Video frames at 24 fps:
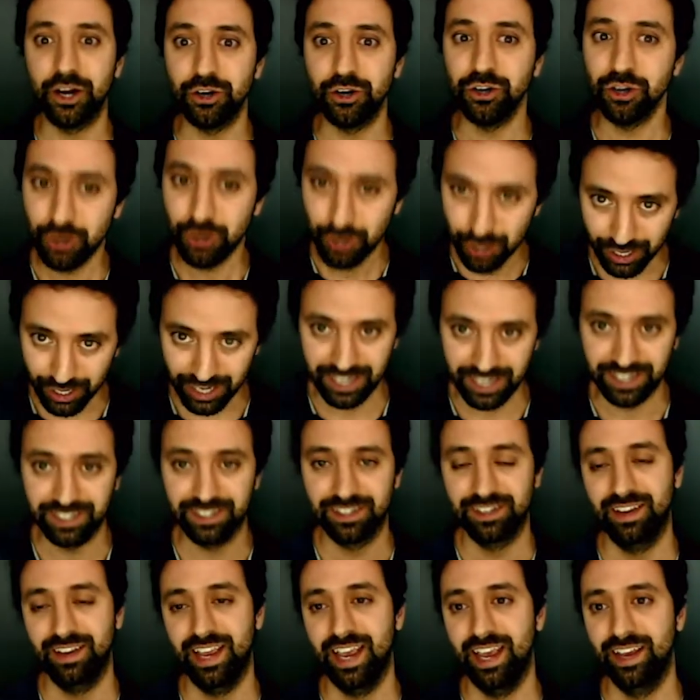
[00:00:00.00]
cookies
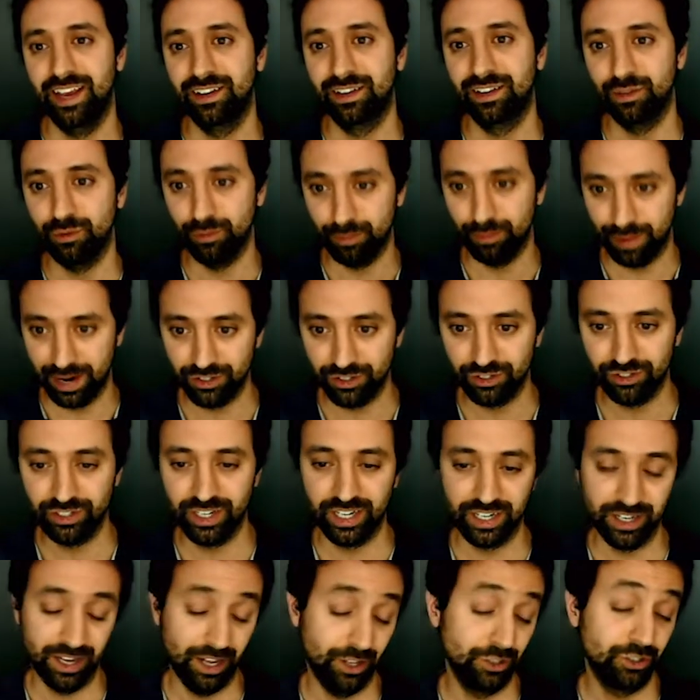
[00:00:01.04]
and the browser
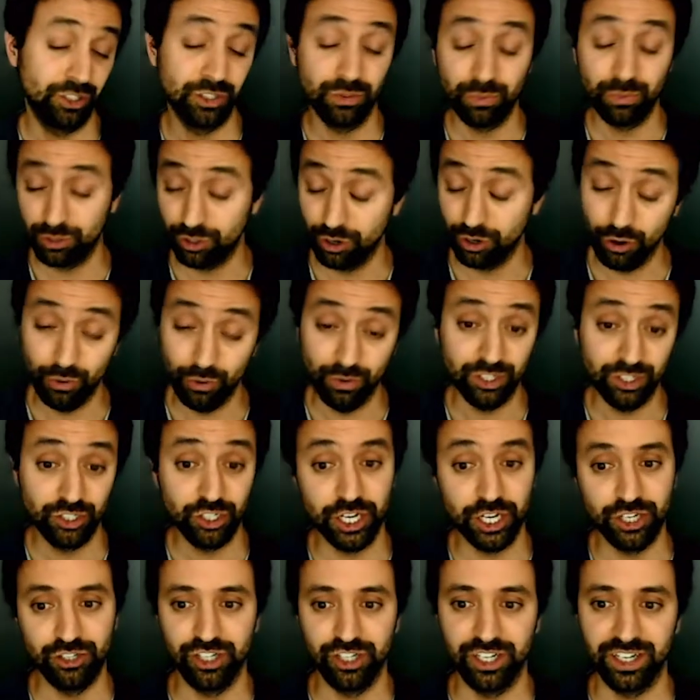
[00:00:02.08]
technologies, which are always
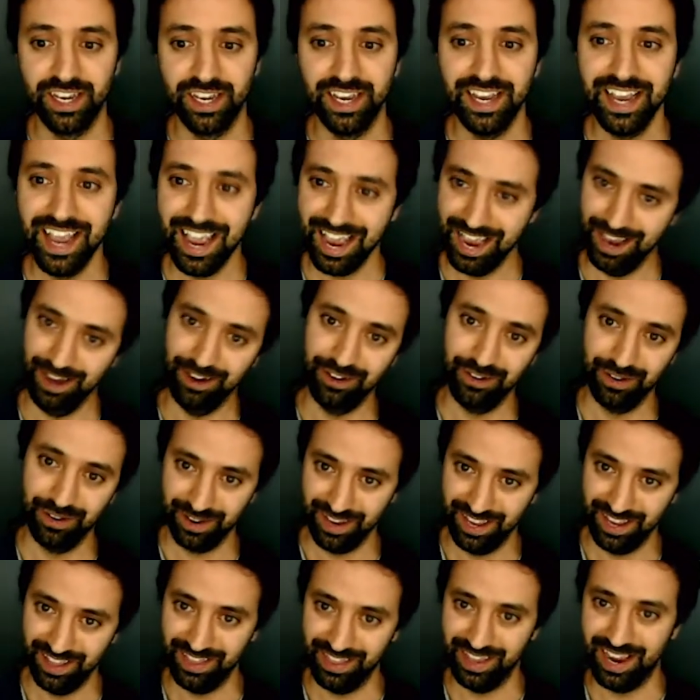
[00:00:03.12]
changing. And in the
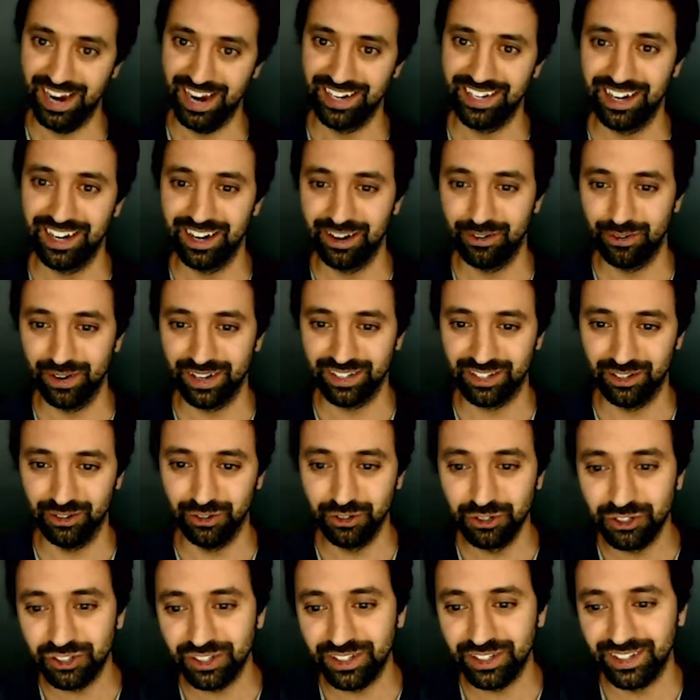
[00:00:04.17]
identity
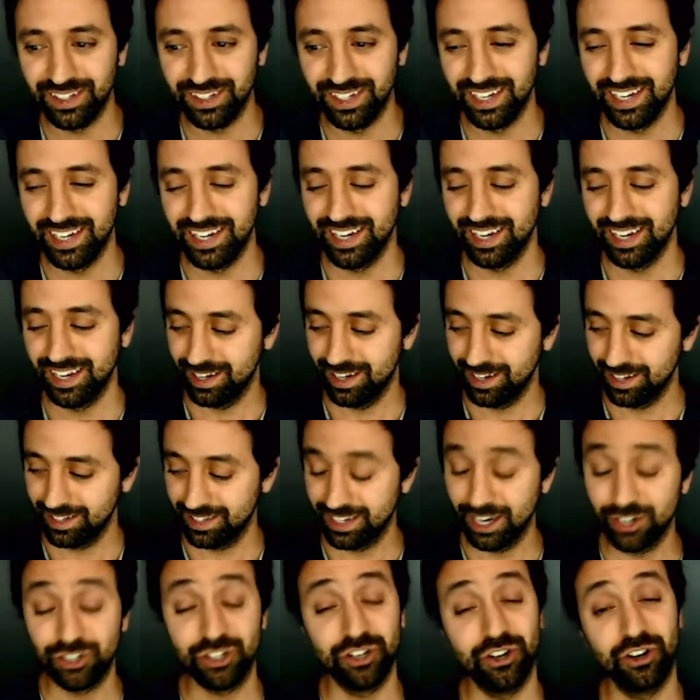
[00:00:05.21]
resolution session
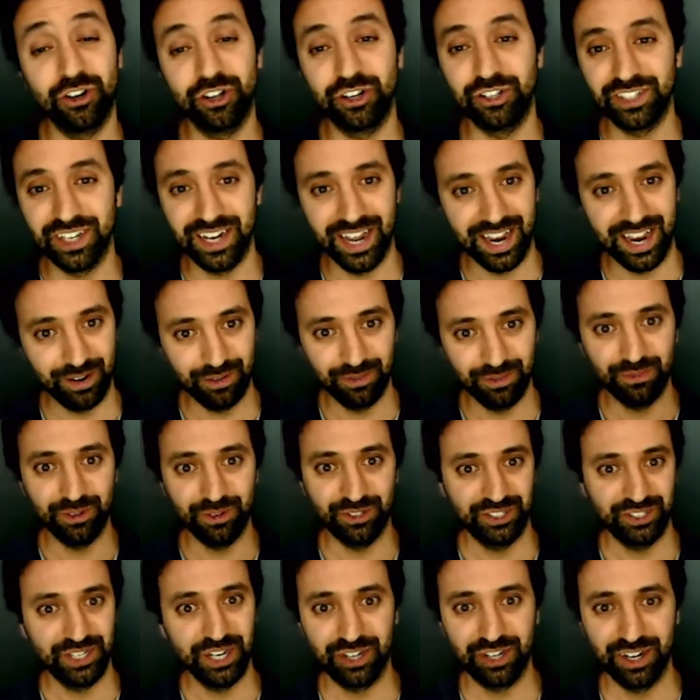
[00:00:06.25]
earlier today was
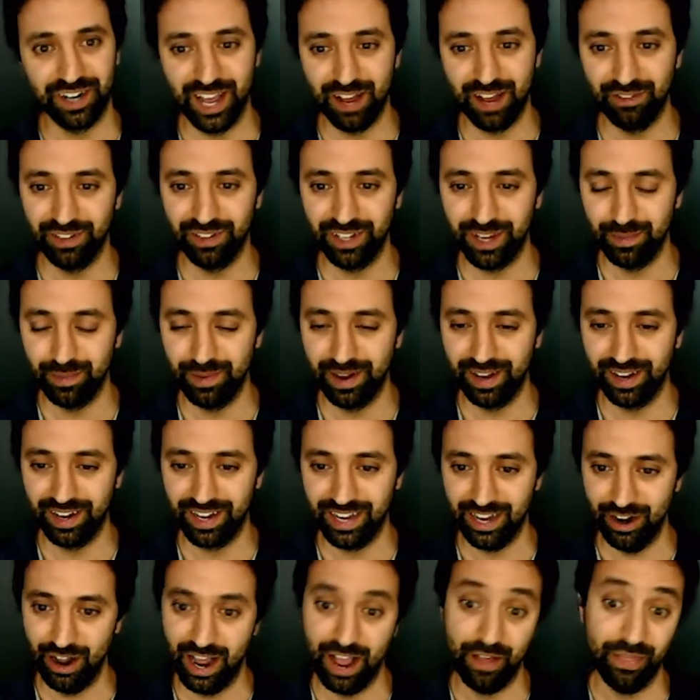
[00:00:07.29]
touched on heavily about
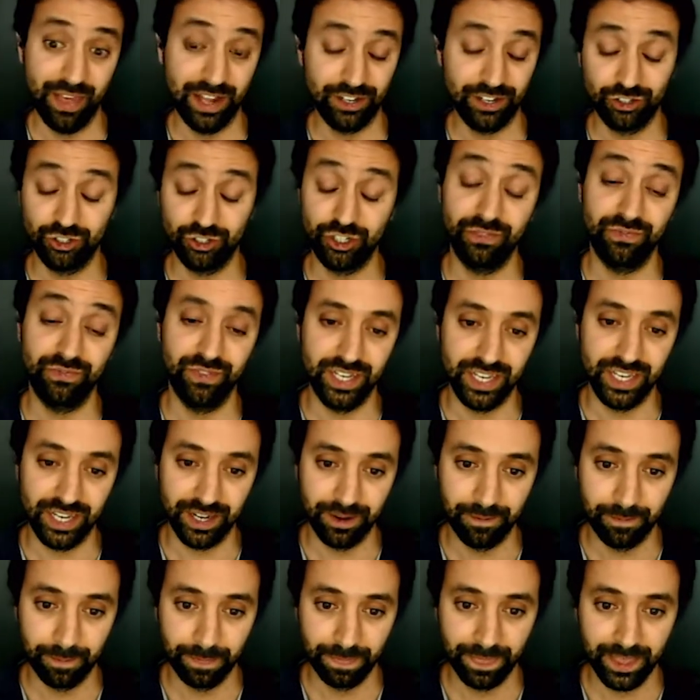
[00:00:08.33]
how that's shifting.
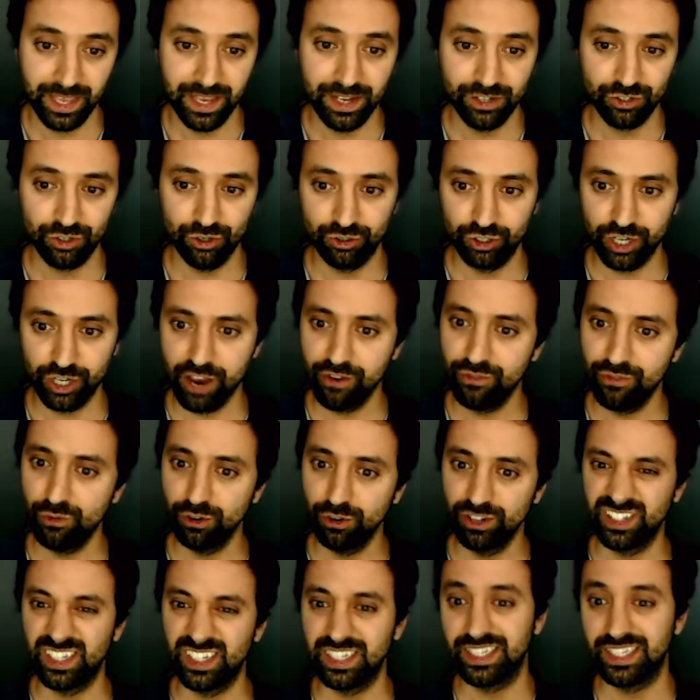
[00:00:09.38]
So GA4 is
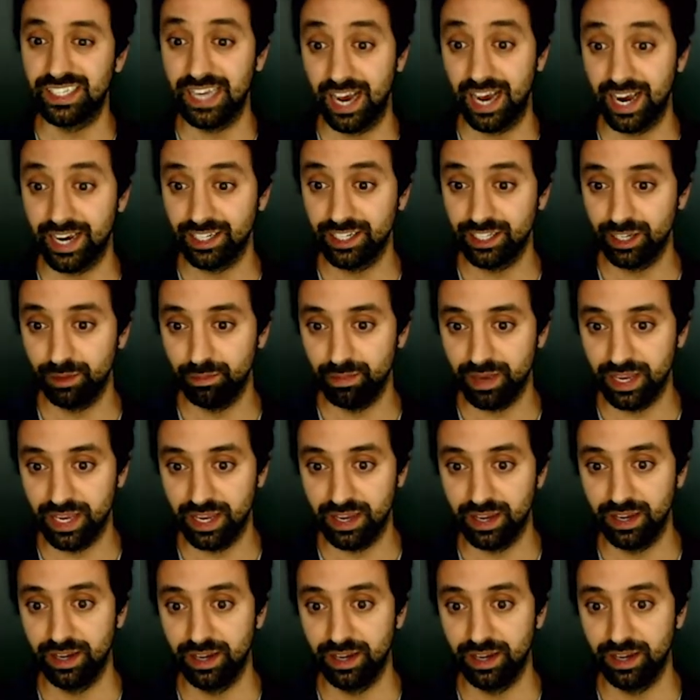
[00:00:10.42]
designed to be